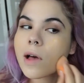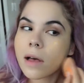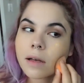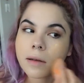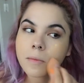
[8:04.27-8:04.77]

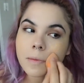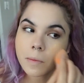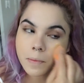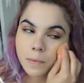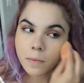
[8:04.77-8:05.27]

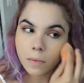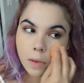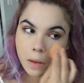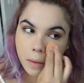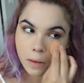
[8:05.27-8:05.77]

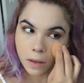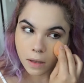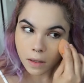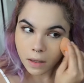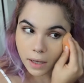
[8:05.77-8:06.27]

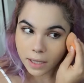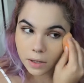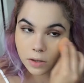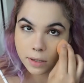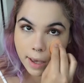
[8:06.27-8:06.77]
I
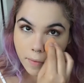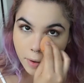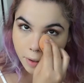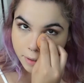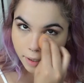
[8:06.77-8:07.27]
usually have a
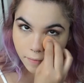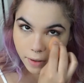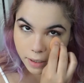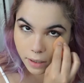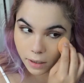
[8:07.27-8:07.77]
hard time
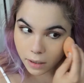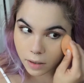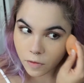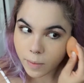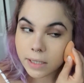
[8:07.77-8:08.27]
finding a
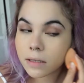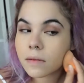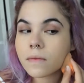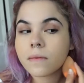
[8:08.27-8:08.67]
color for myself.